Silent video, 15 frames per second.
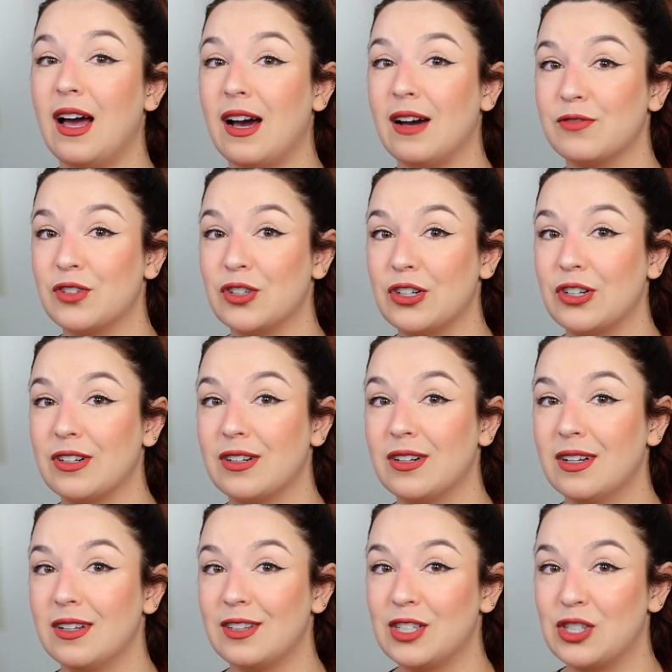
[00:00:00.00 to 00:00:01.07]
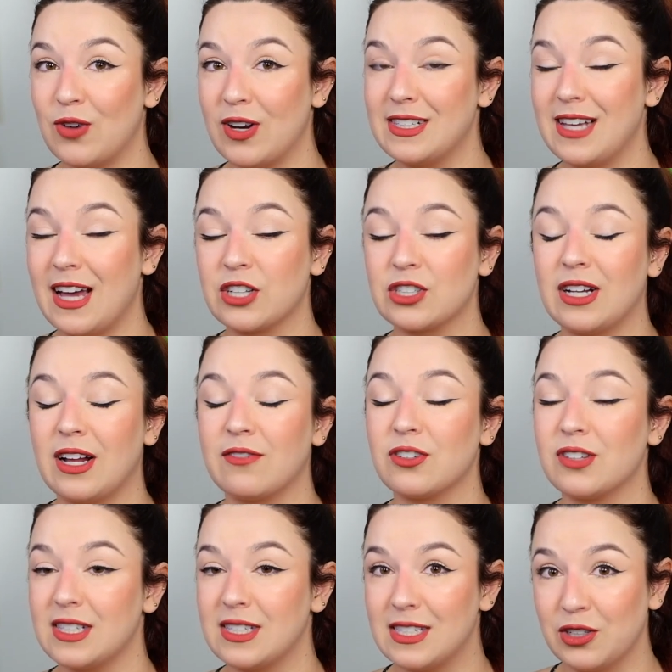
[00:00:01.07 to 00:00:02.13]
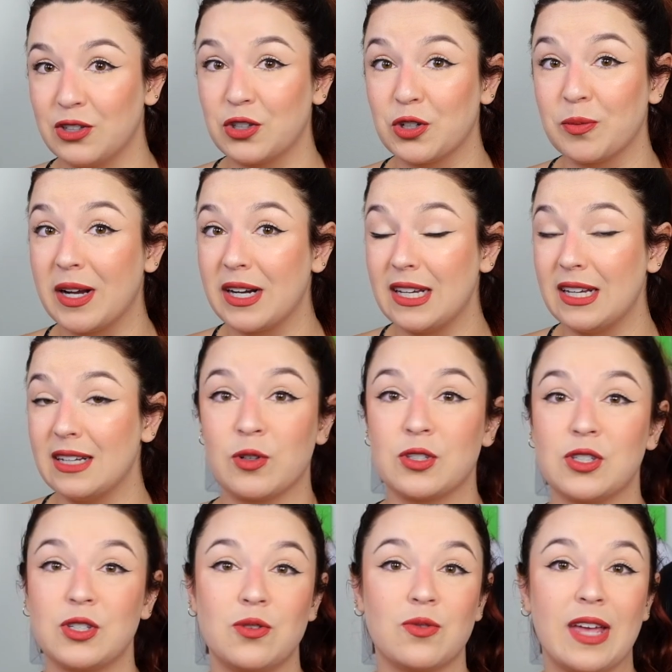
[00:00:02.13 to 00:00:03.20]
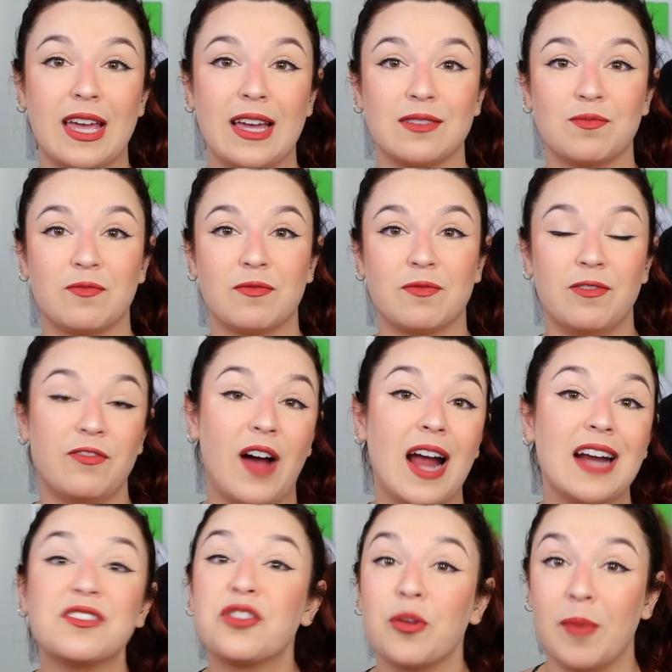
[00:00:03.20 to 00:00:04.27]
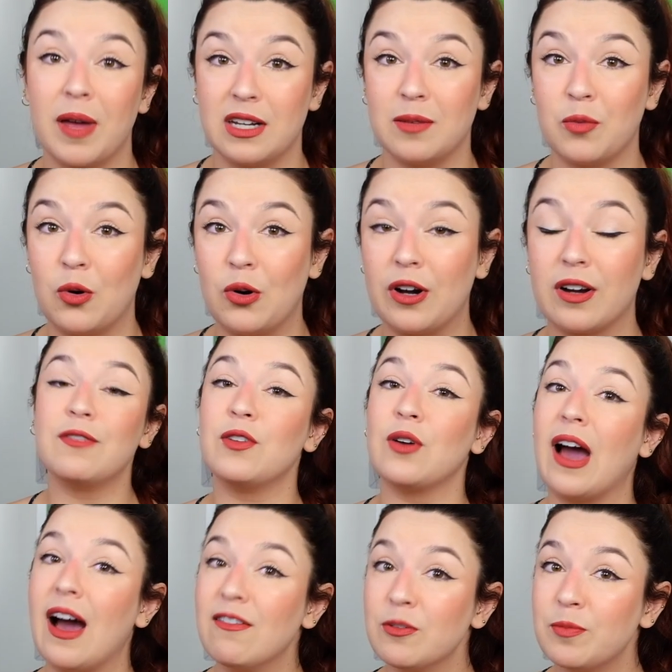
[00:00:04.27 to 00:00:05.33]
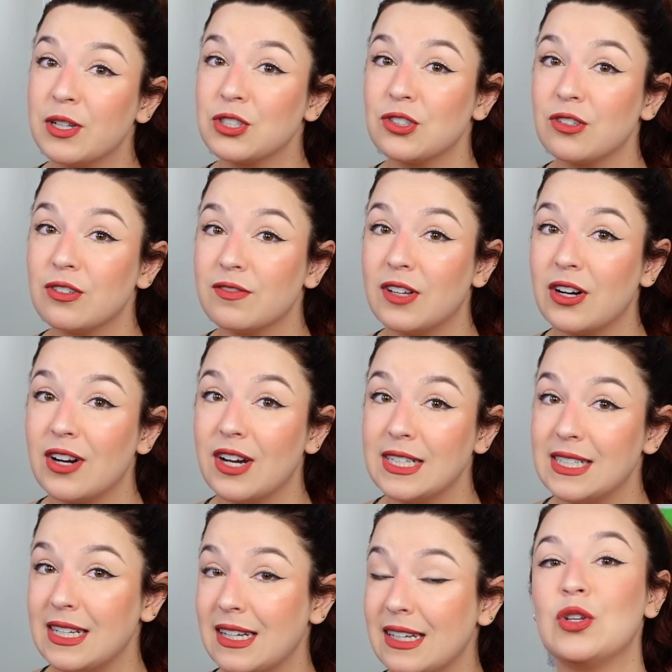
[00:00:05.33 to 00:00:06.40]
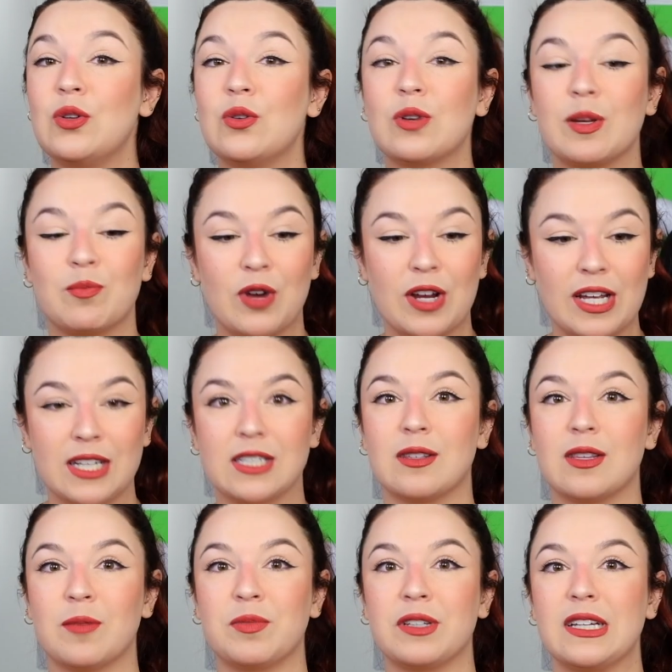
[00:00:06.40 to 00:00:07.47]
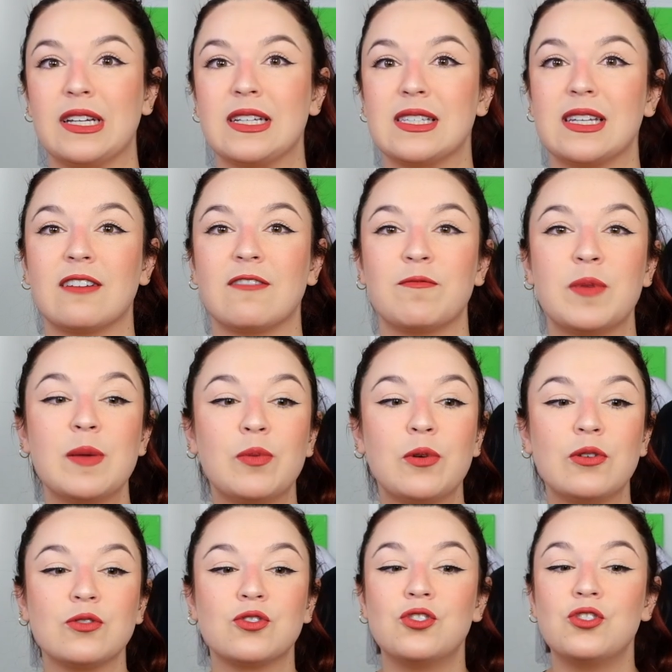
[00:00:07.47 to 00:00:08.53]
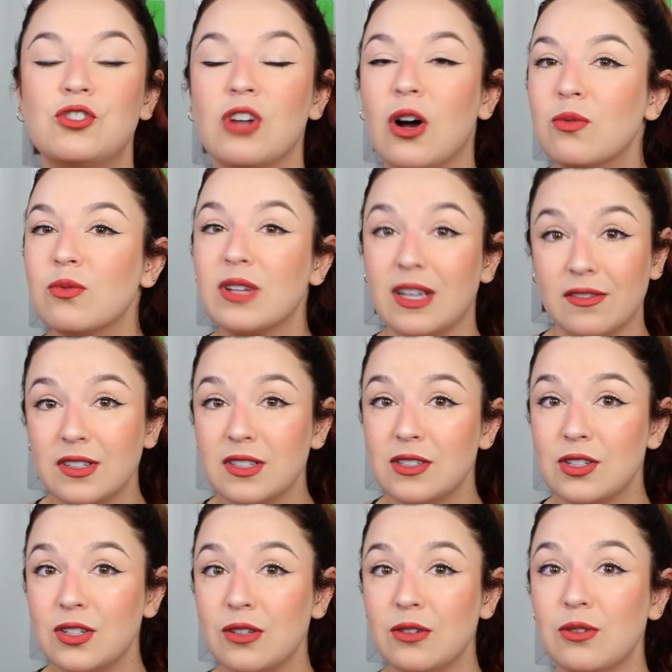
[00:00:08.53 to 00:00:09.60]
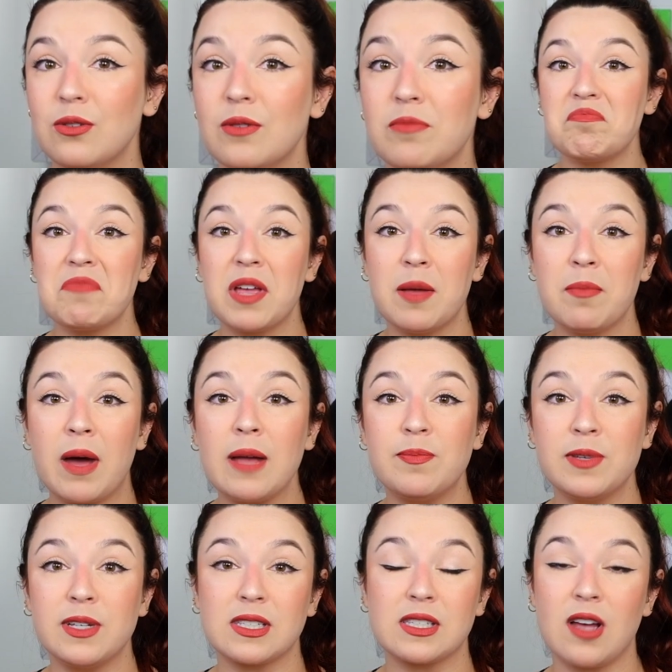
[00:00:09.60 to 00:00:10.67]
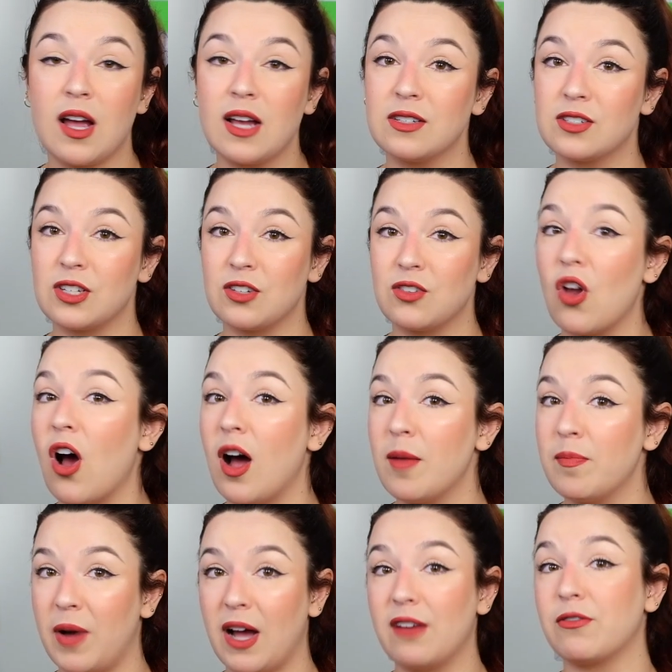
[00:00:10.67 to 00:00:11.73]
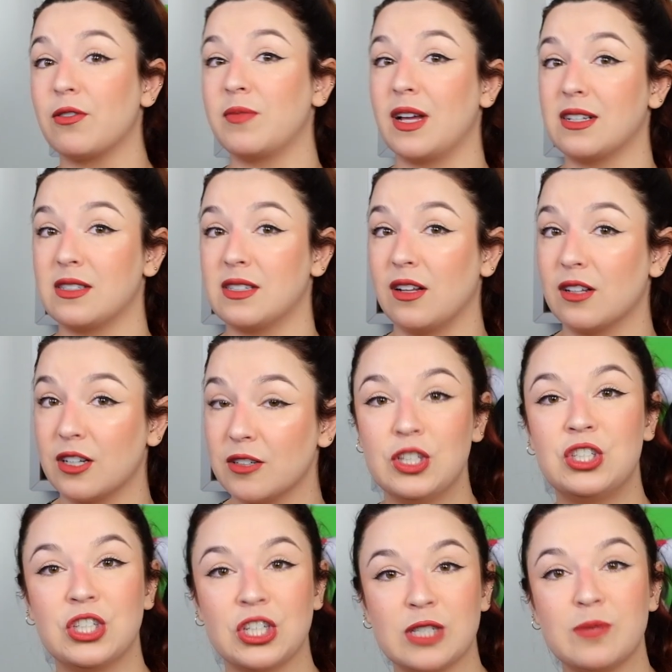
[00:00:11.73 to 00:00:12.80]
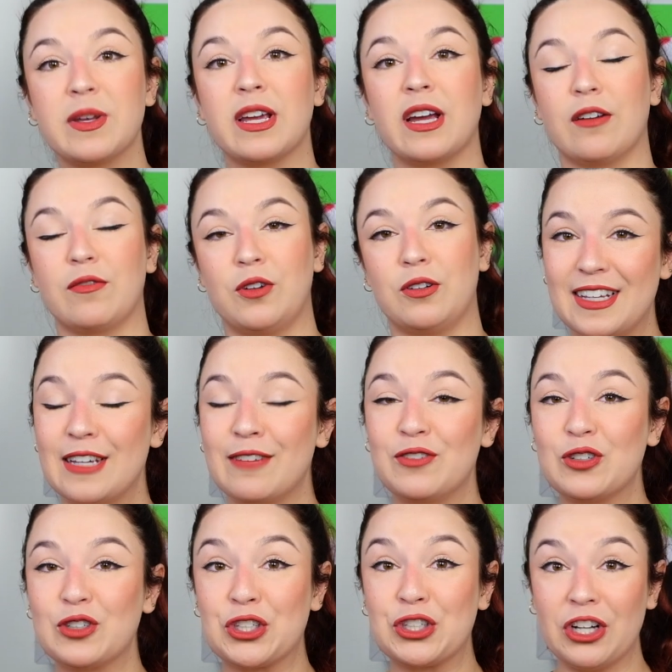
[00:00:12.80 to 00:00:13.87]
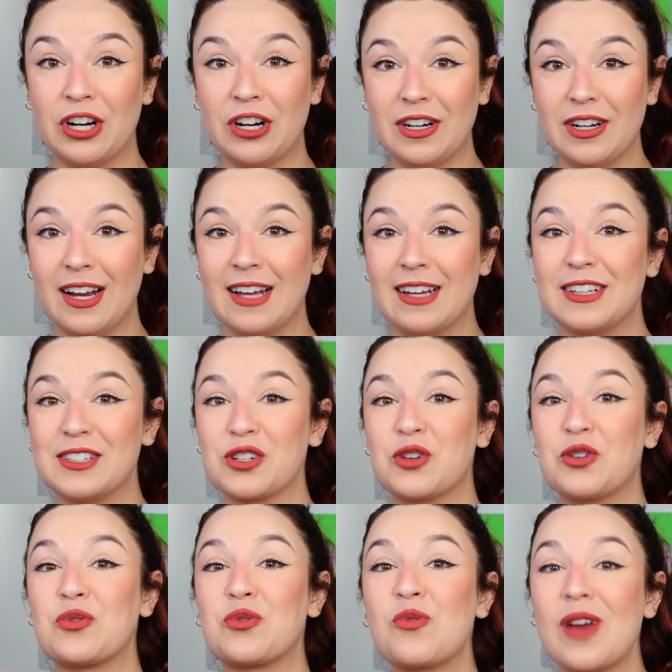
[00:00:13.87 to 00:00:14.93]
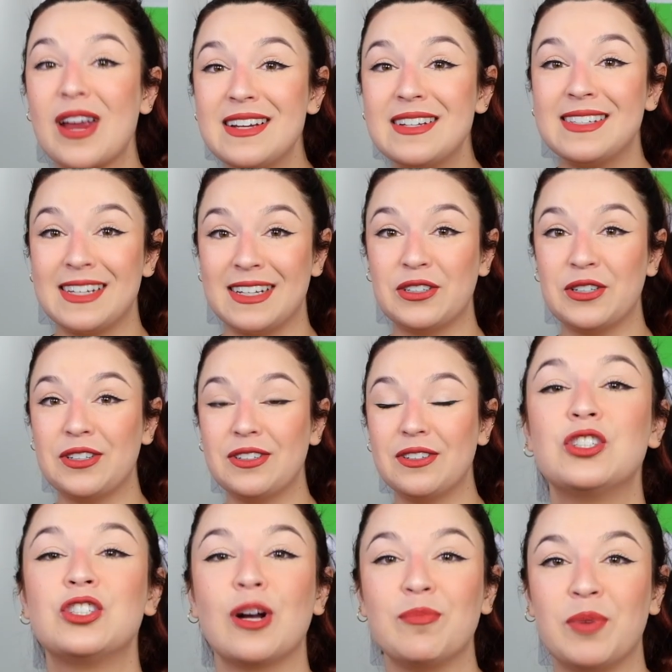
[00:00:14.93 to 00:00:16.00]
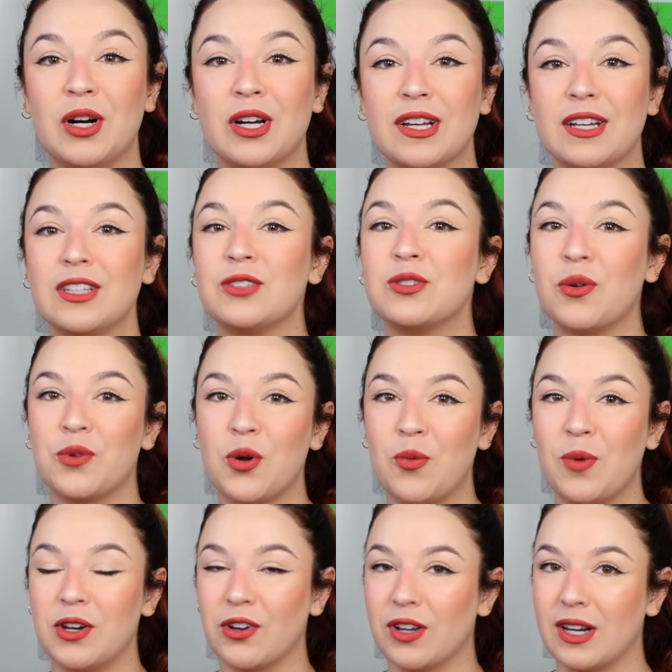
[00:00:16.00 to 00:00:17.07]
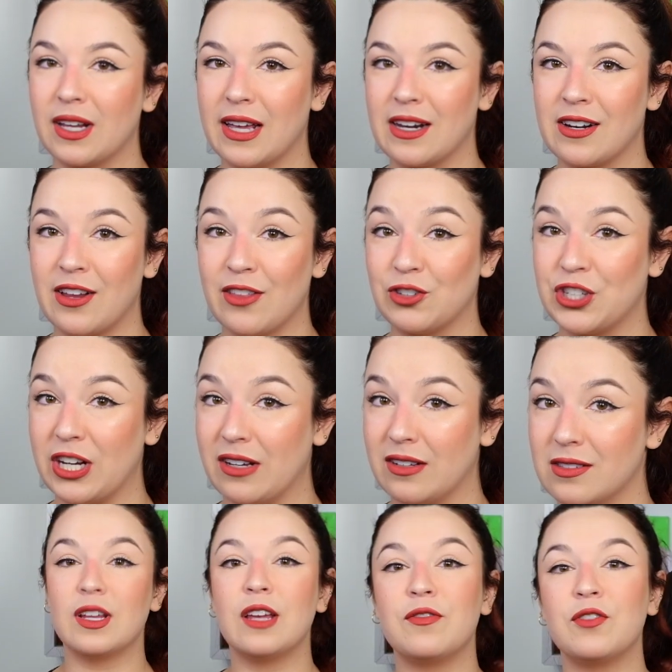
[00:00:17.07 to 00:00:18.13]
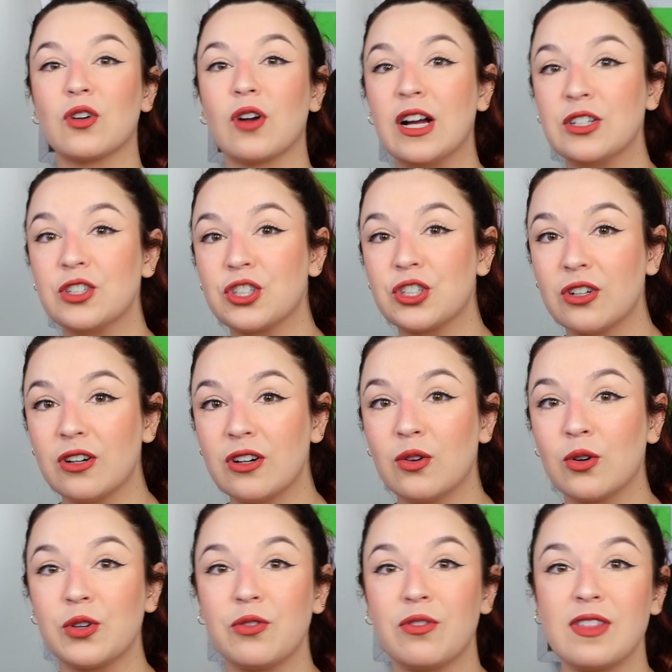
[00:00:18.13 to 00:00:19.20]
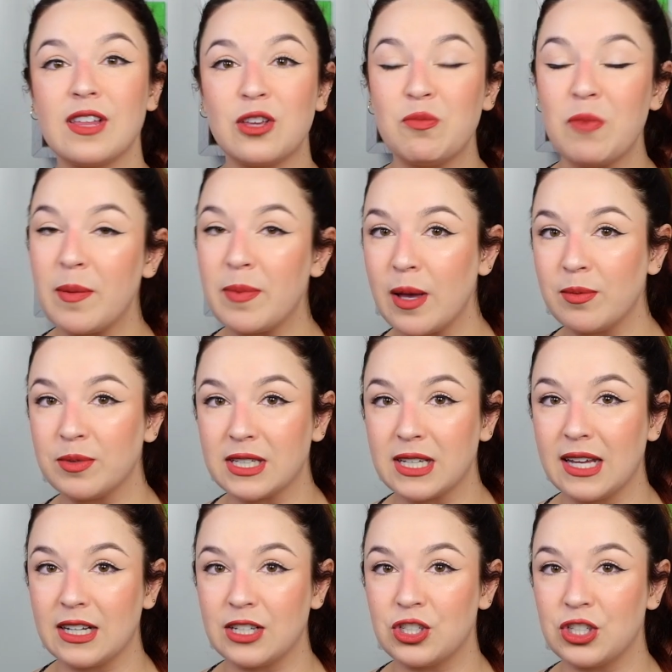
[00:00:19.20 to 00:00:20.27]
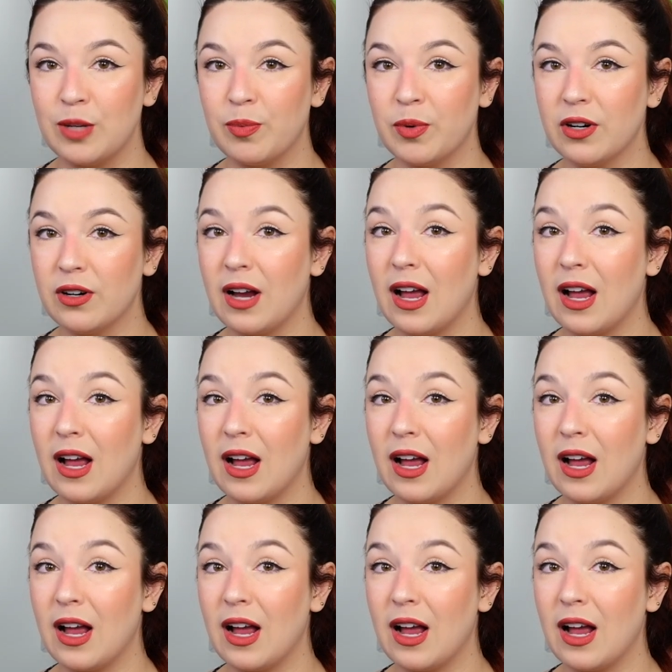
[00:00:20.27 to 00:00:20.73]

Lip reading: after the transaction, after they steal your money, so you can't find them anymore. If you have a picture of their ID, you can bring it to the police. And if people don't give it to you, it might be a sign to not buy from that seller. Just be careful. If you're sure and it's a great deal, jump on it. You don't know when you're gonna get another chance. If you're unsure or you think you might be able to get it cheaper